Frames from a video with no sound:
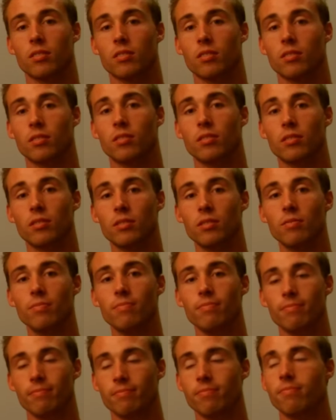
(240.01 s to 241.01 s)

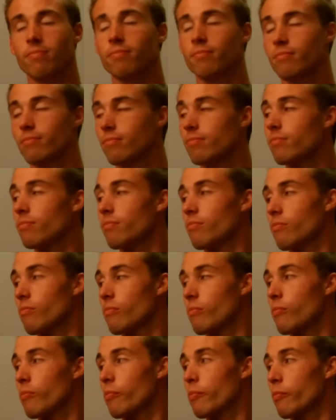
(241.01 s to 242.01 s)

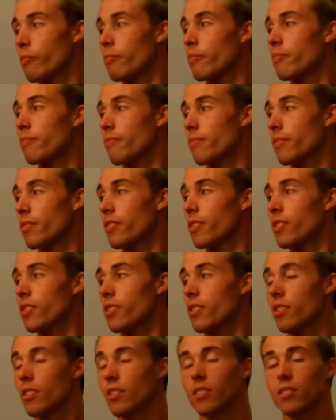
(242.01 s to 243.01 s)

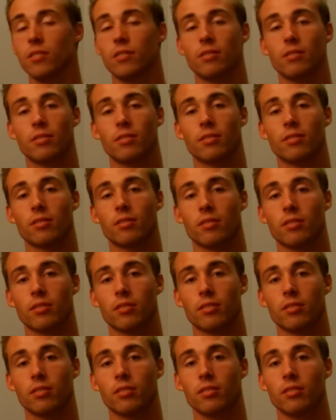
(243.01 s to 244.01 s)

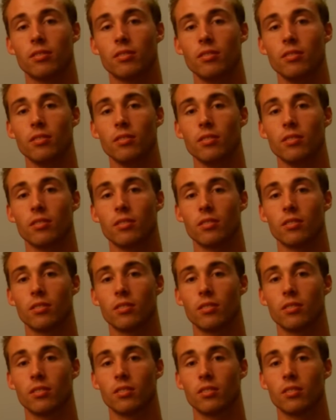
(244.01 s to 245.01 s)

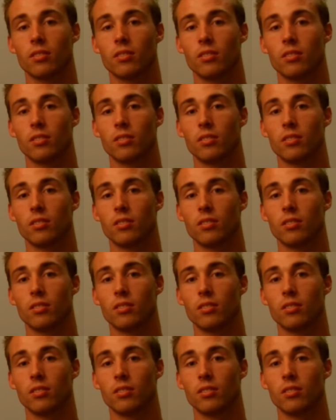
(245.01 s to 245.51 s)
(not speaking)